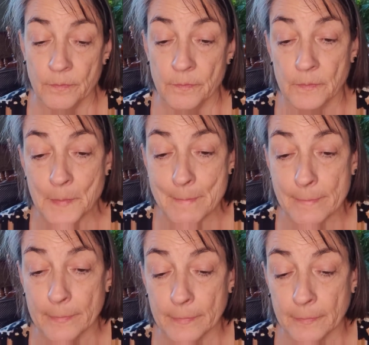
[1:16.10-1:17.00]

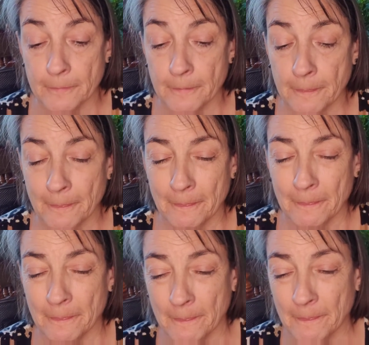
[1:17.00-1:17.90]

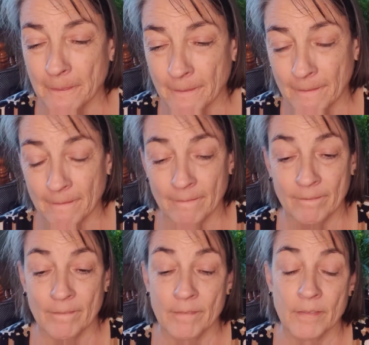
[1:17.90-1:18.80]

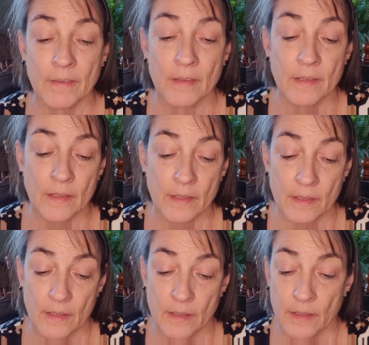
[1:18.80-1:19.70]

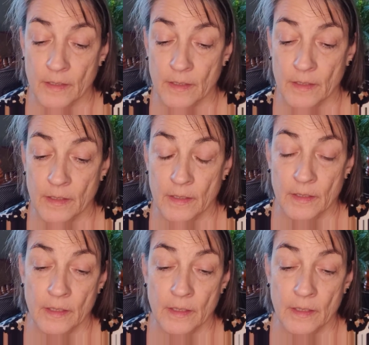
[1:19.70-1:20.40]
(no one is talking)